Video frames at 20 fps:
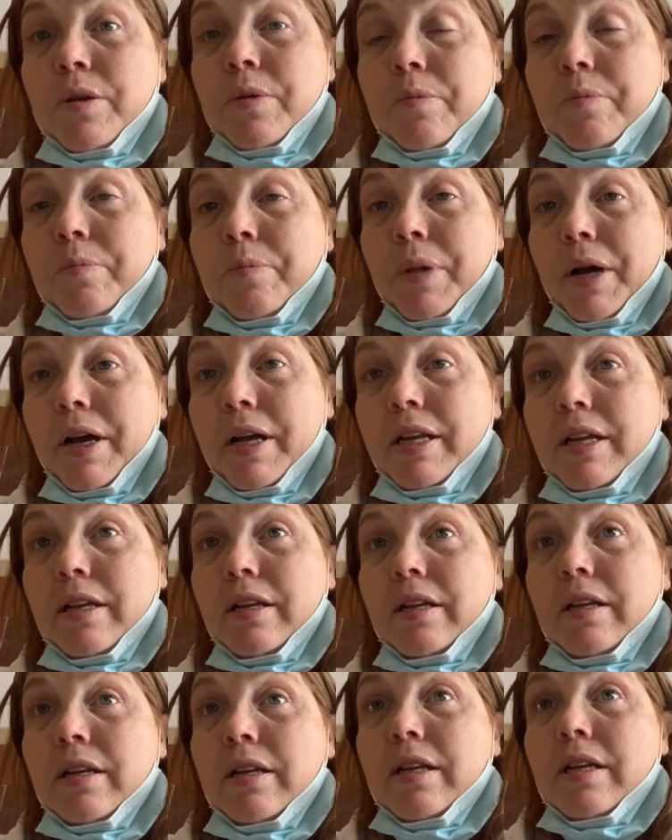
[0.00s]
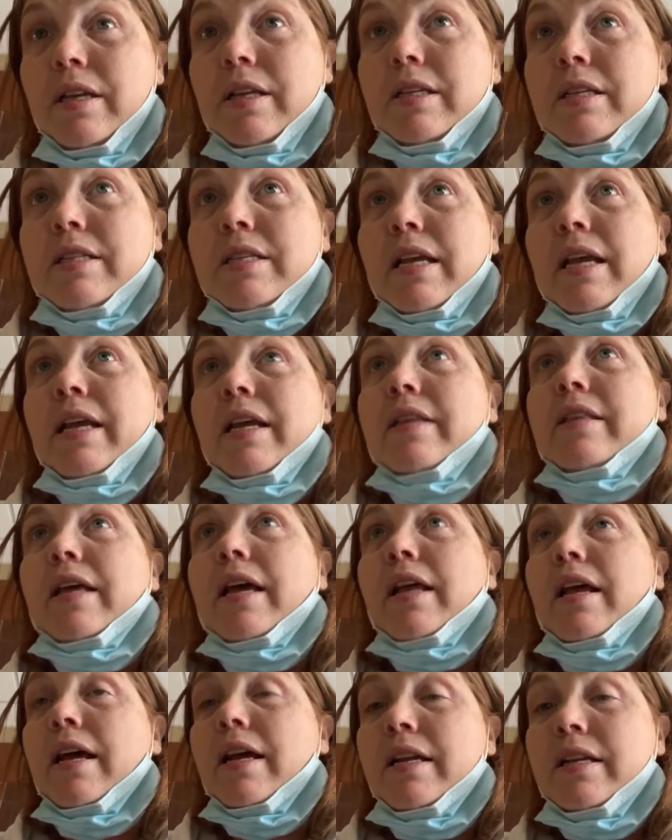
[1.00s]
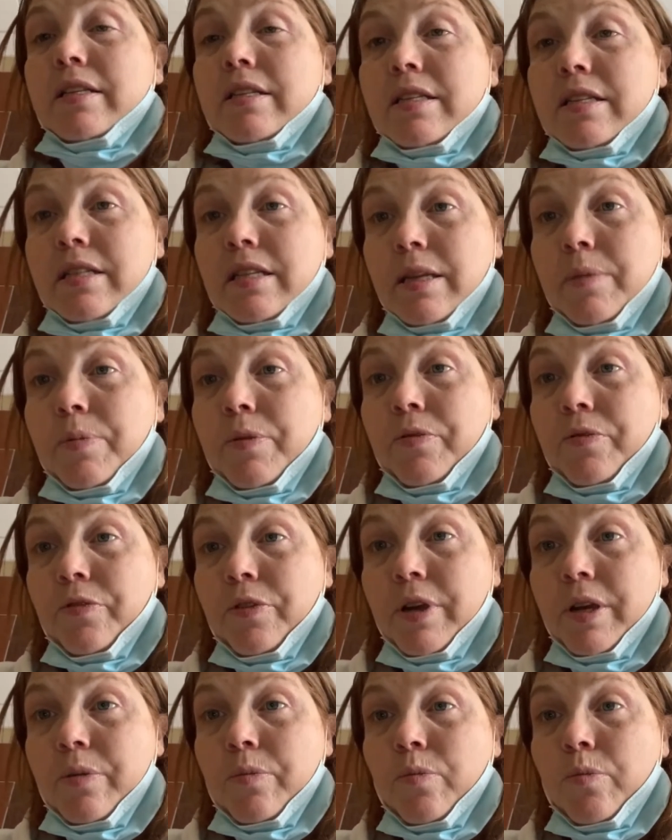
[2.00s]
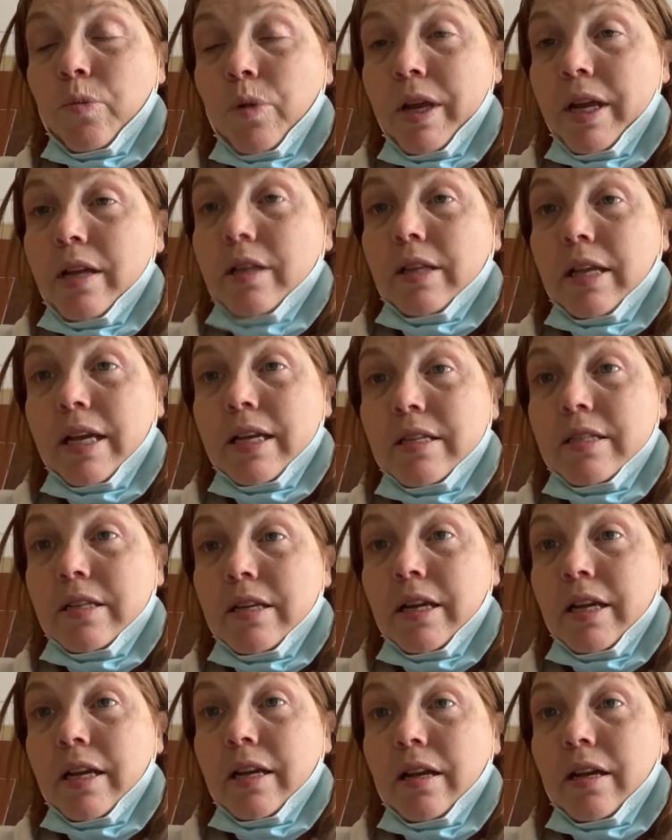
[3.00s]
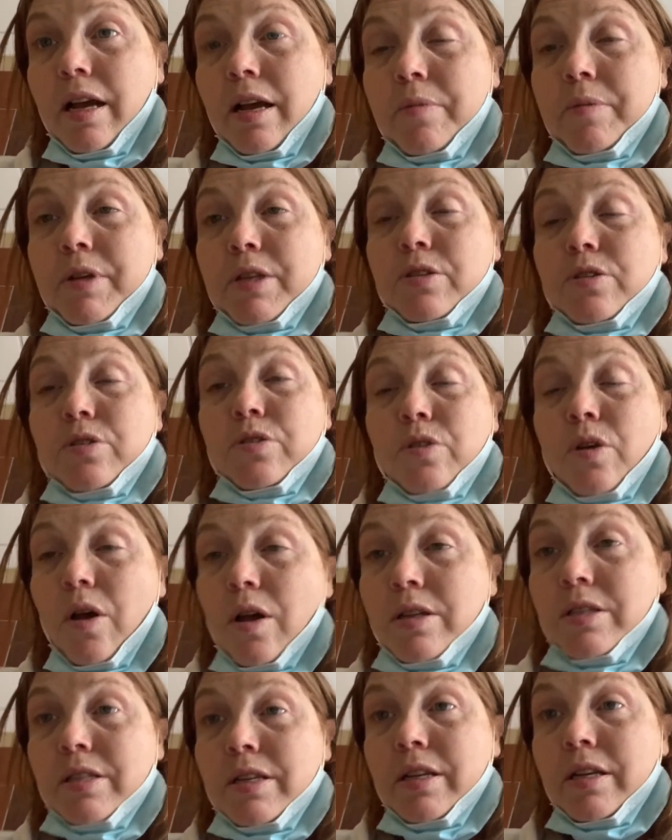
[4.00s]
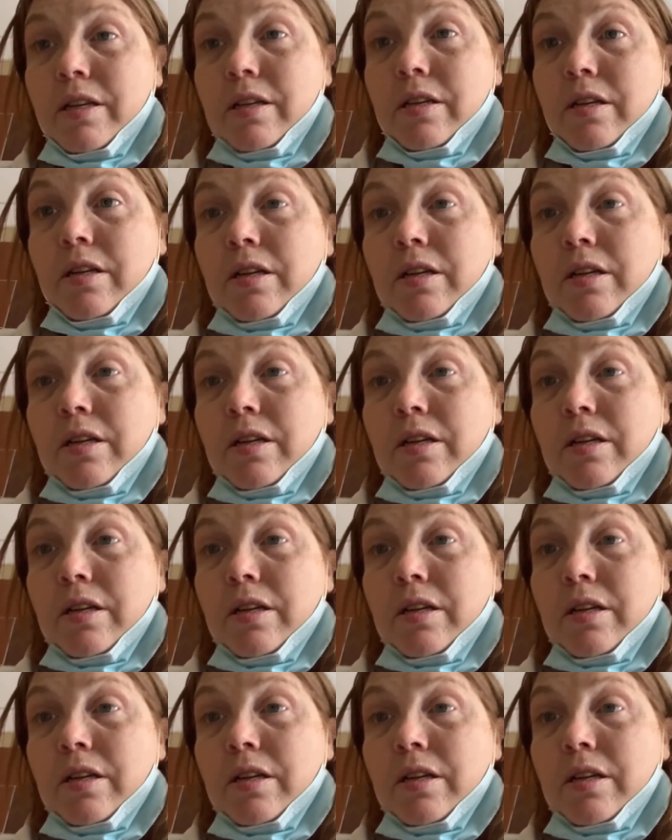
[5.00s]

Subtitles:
But saying that, I didn't sleep a freaking wink last night. I'm exhausted.